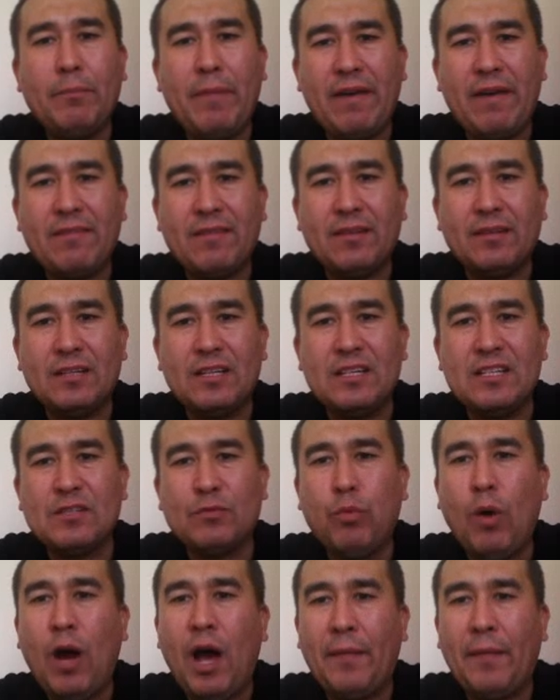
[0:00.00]
method is
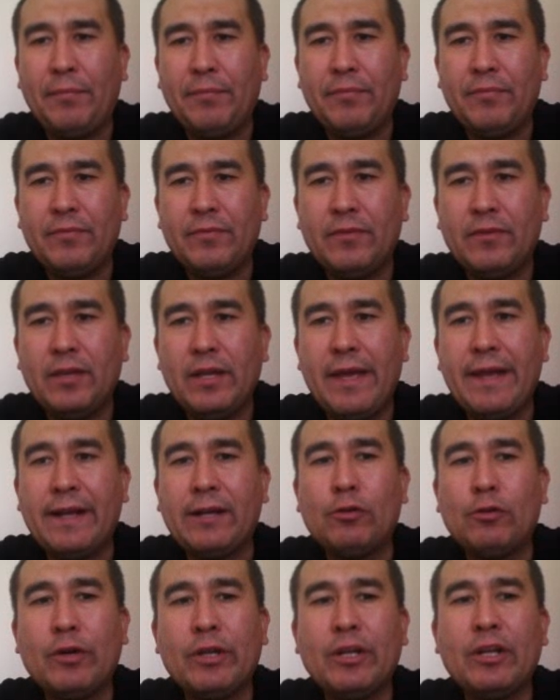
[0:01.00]
one
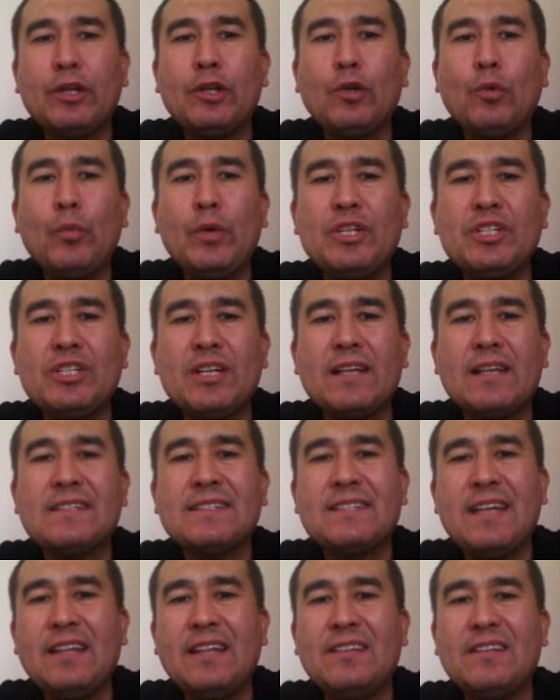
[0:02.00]
according to which
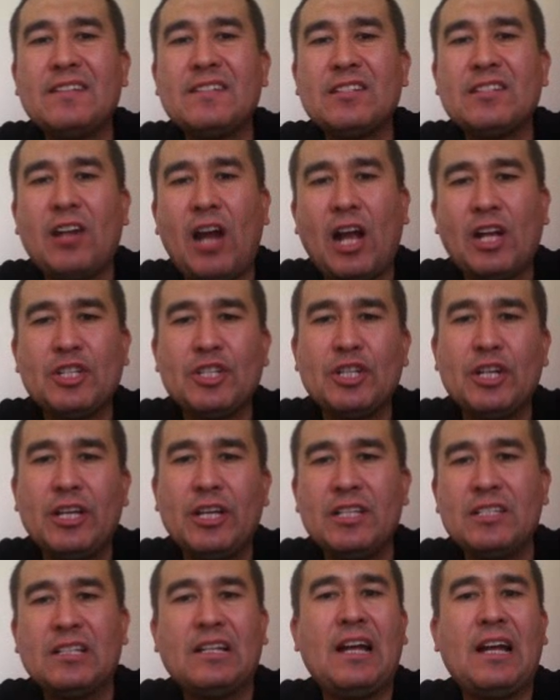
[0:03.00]
sentence structure
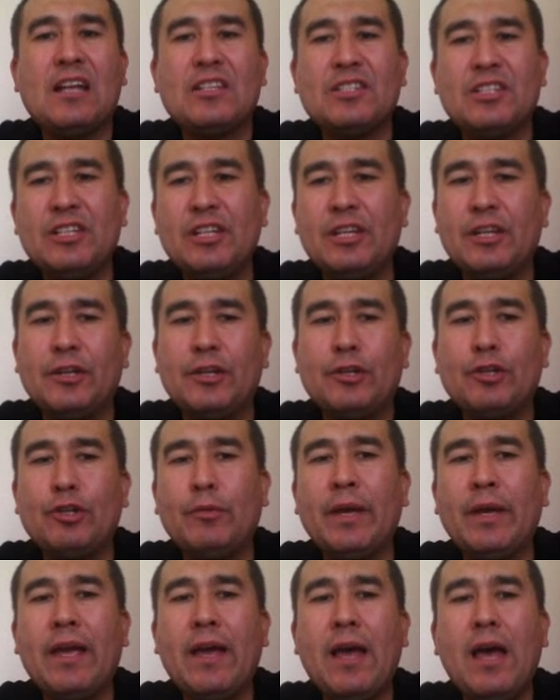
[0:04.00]
is considered to
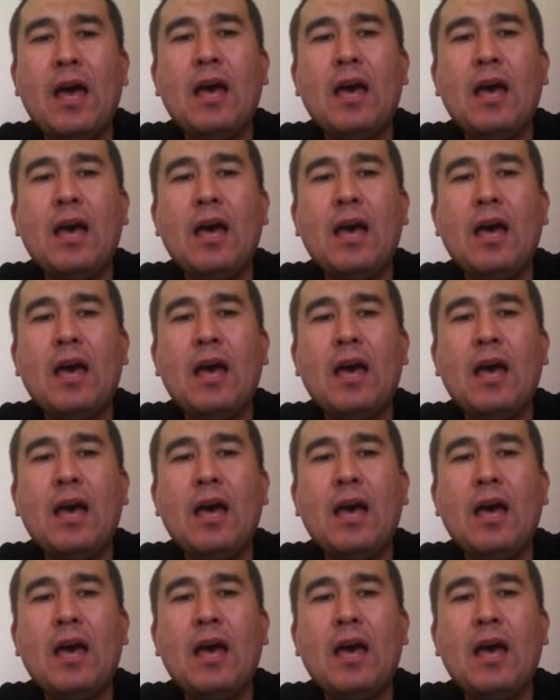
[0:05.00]
be